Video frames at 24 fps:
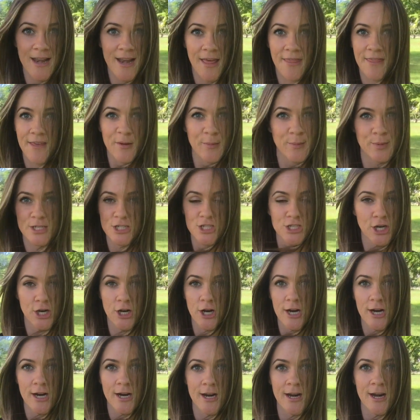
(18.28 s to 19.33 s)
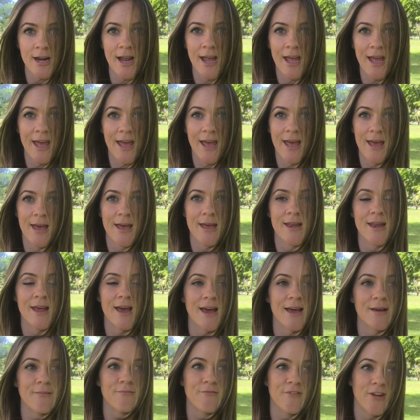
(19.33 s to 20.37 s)
and nothing but sugar, and
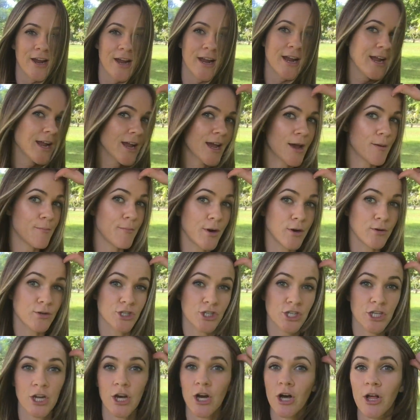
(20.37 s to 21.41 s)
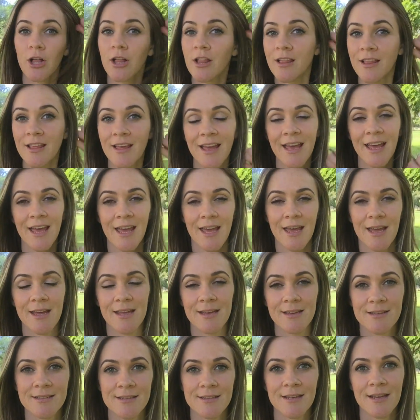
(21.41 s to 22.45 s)
I'm very emotional,
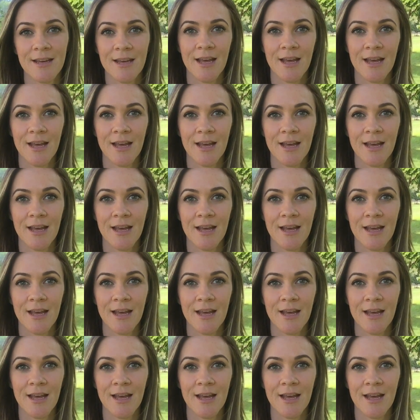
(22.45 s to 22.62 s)
and